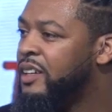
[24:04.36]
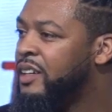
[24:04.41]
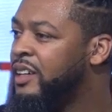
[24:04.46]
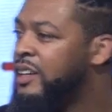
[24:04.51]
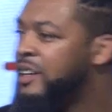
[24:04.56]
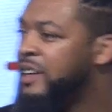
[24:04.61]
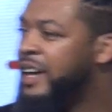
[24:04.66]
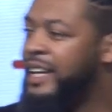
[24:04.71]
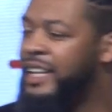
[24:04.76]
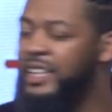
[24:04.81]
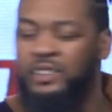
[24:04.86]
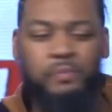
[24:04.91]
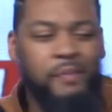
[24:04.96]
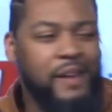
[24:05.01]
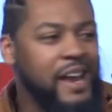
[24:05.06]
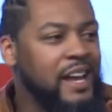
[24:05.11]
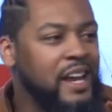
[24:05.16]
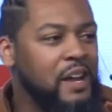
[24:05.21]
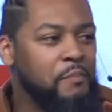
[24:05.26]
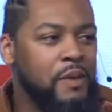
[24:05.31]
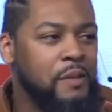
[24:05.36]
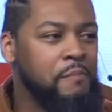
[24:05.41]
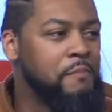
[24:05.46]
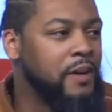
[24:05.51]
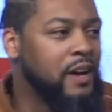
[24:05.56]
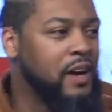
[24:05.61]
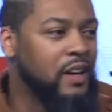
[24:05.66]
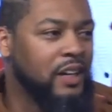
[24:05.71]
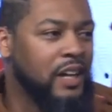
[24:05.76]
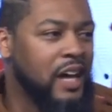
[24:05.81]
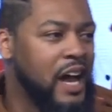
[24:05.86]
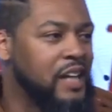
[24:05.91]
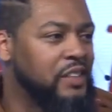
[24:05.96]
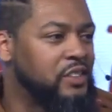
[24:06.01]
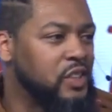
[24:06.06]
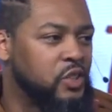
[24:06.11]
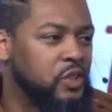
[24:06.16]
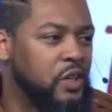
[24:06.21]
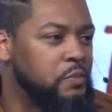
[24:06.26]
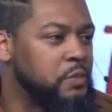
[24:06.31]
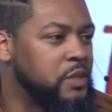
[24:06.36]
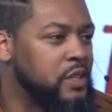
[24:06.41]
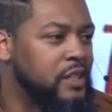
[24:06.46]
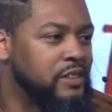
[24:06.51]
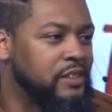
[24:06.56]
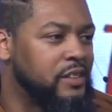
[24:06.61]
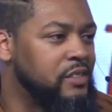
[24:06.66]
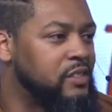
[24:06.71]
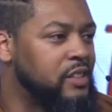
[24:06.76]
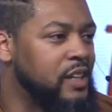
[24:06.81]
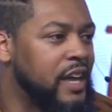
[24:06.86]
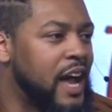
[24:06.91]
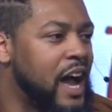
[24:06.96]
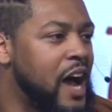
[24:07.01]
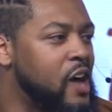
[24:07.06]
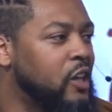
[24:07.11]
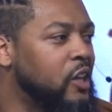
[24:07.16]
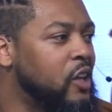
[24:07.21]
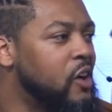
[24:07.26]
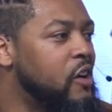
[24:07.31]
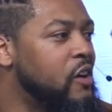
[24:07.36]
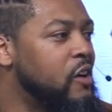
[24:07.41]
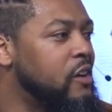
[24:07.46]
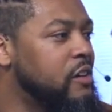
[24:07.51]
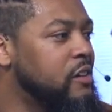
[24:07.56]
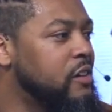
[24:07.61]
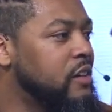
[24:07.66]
And this man had been paralyzed, the scripture doesn't say how long,